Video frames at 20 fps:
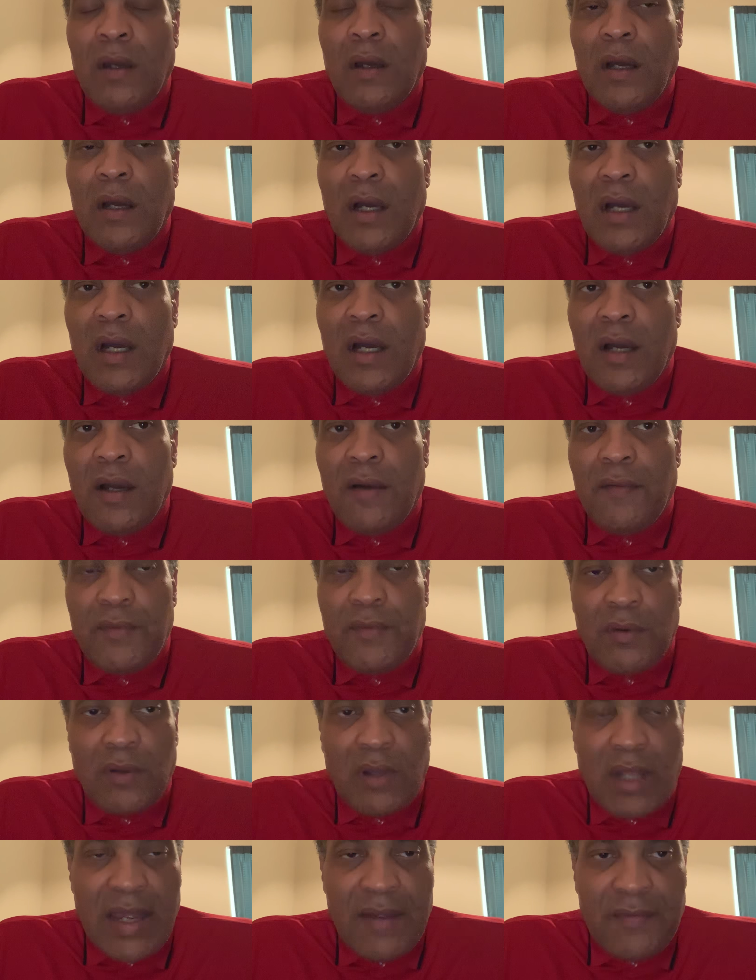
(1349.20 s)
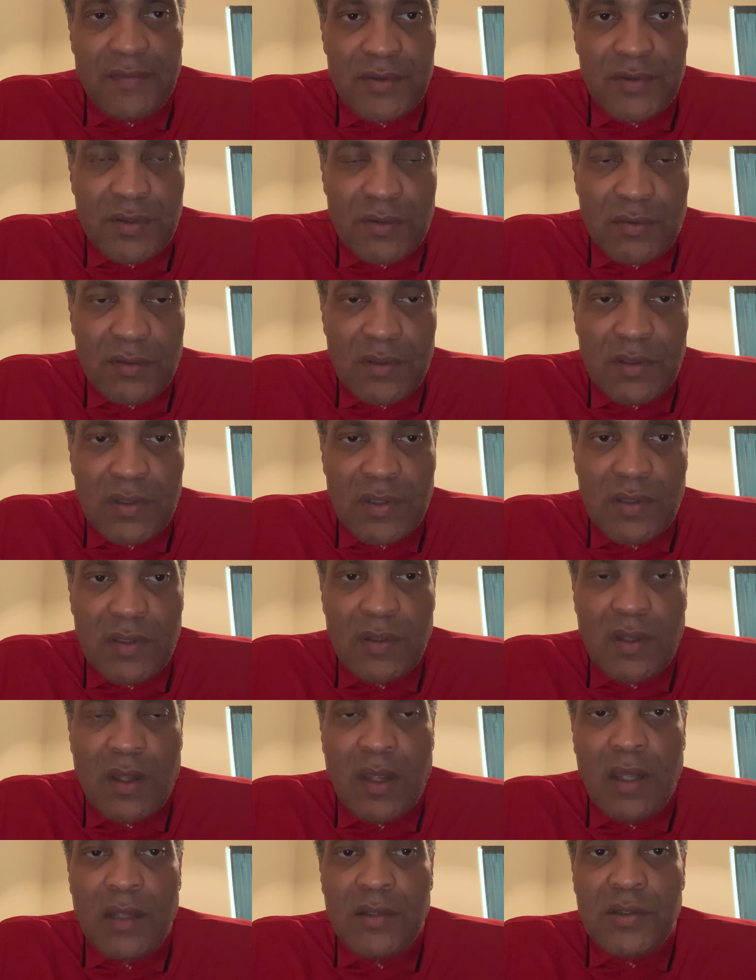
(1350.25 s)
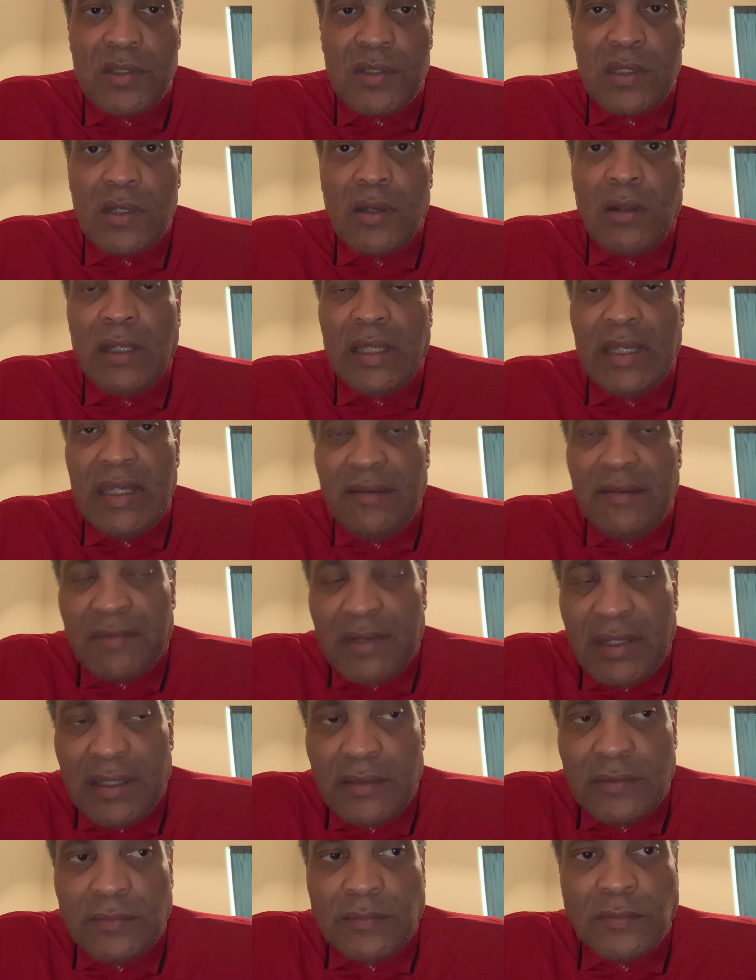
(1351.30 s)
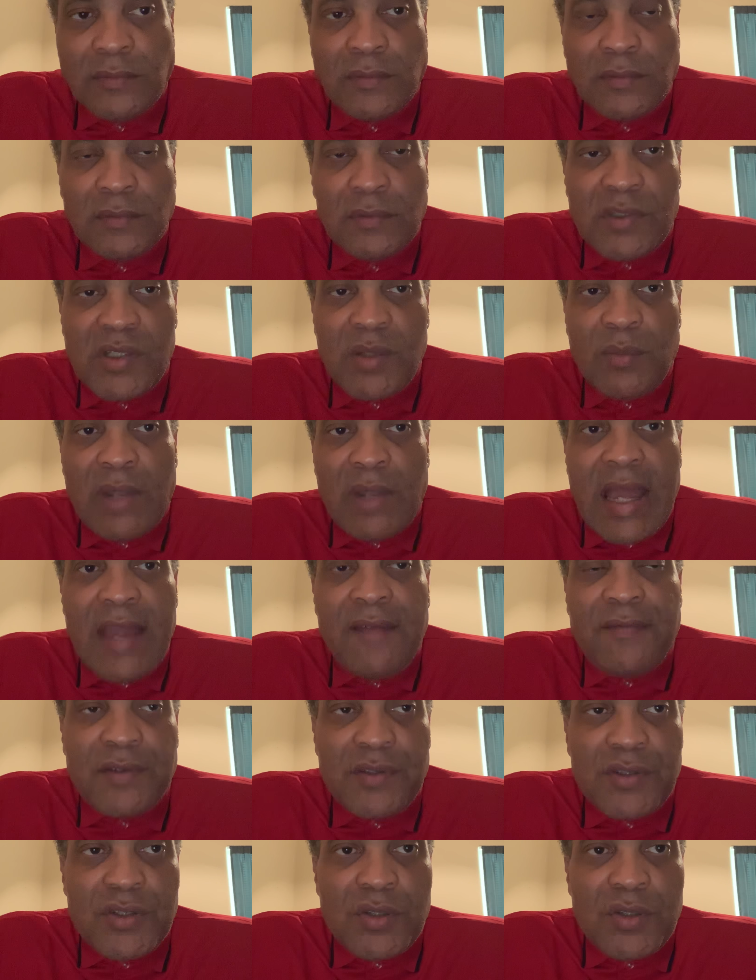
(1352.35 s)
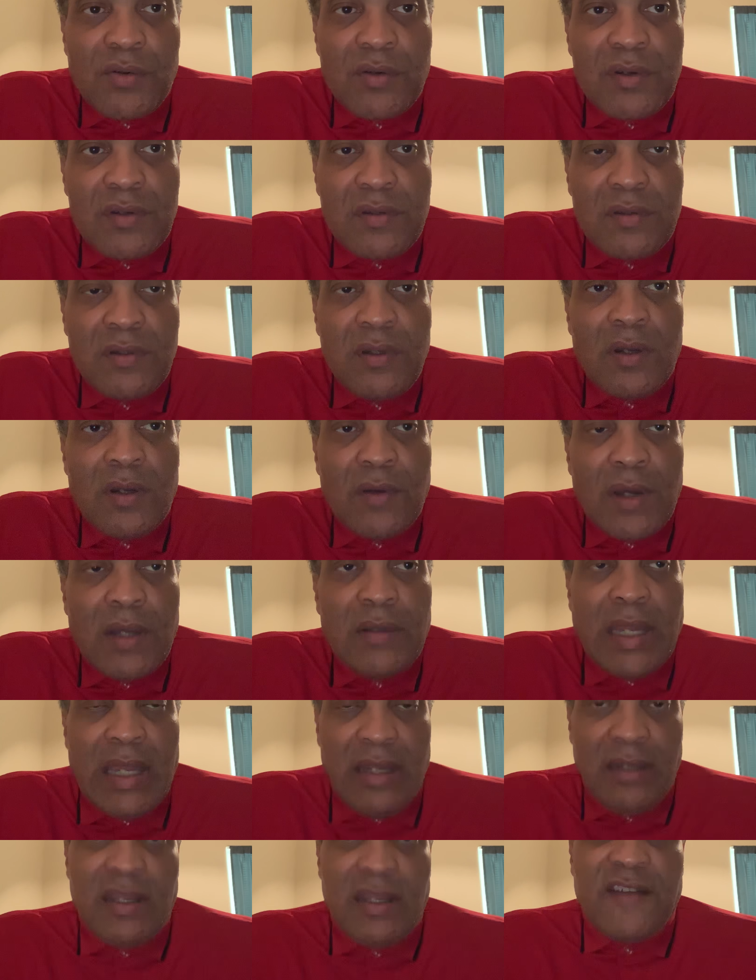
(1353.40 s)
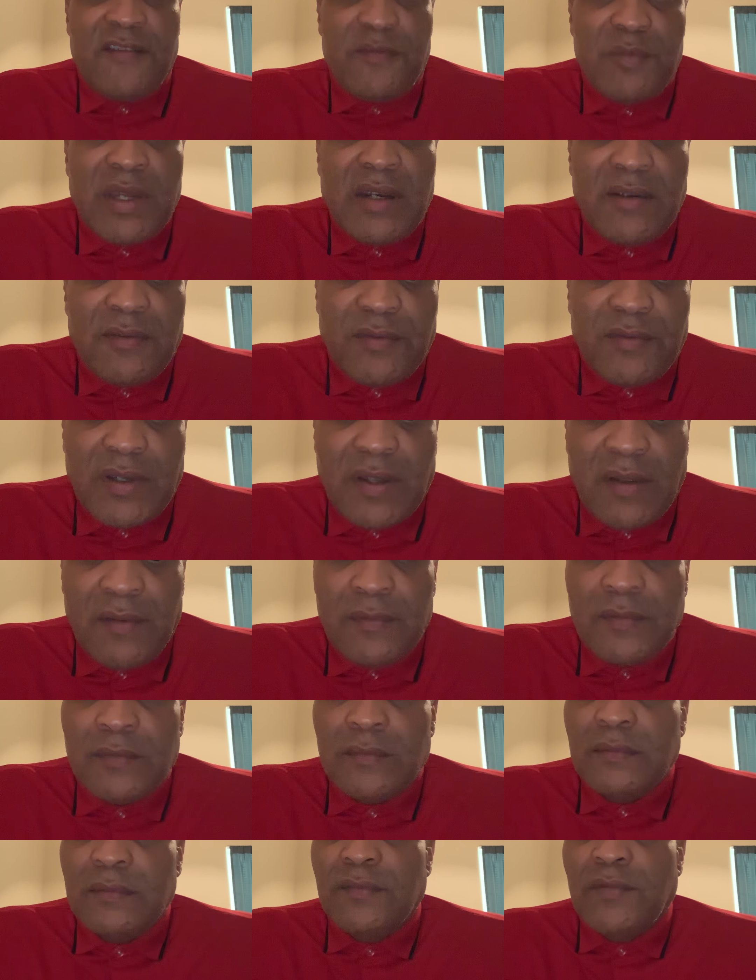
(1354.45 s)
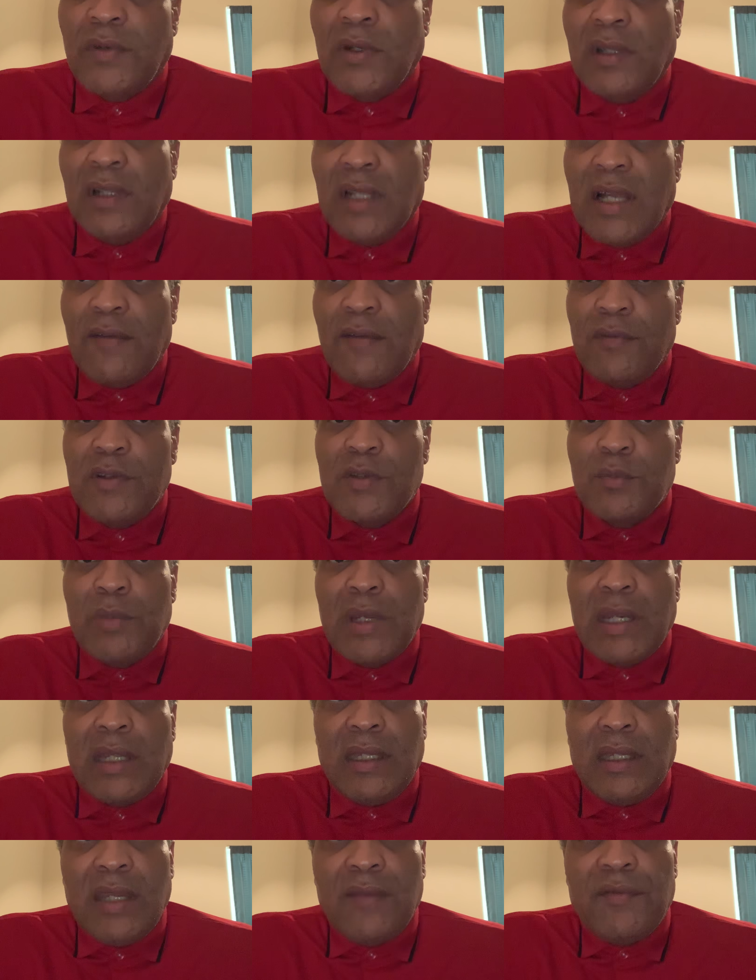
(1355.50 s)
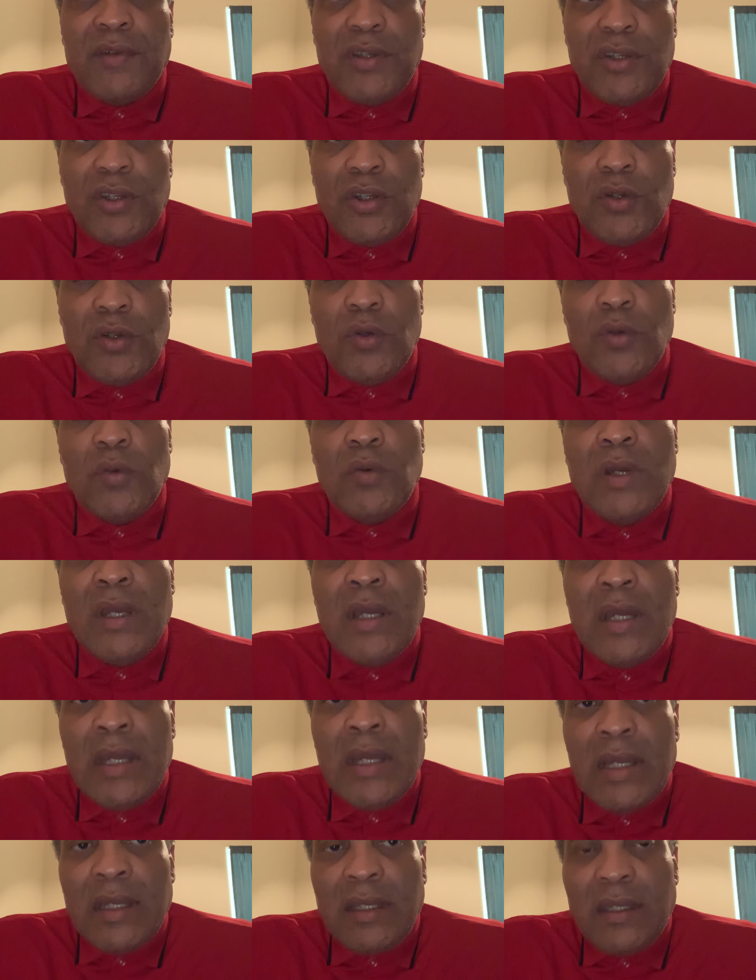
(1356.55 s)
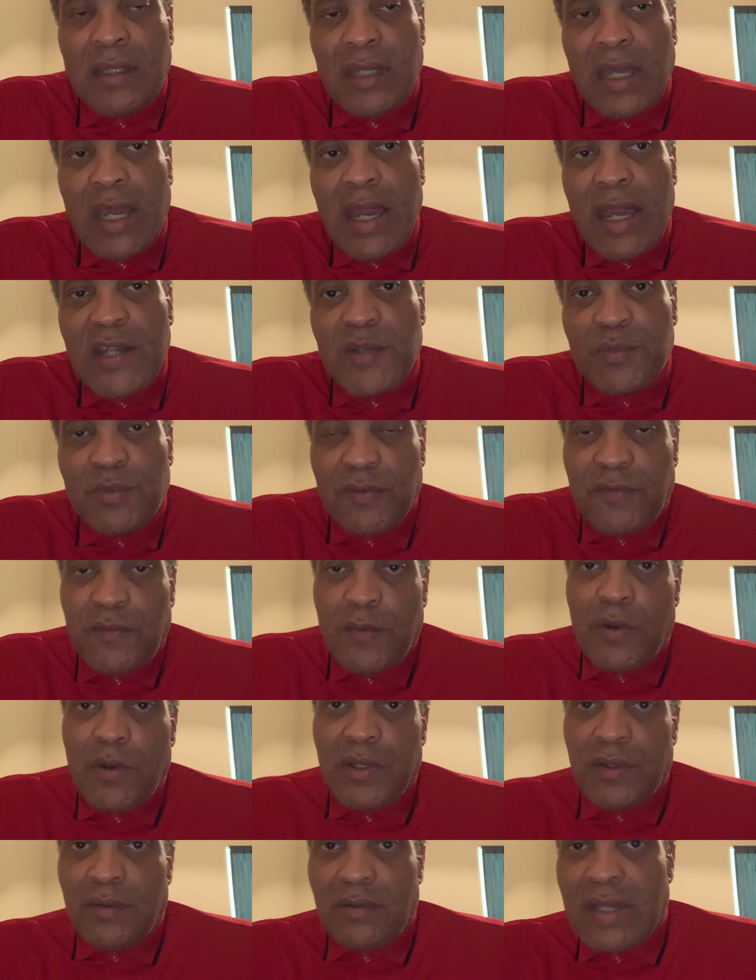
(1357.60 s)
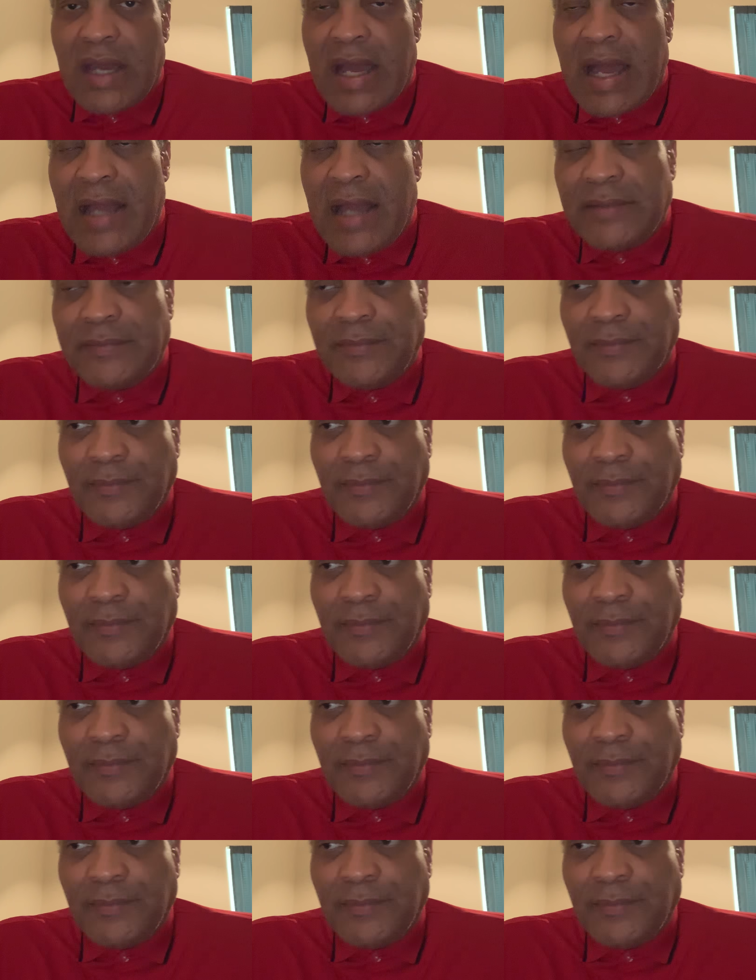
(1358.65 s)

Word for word: of your life insurance still leaving some life insurance, you know, a, a death benefit for your loved ones, but giving you cash before you die.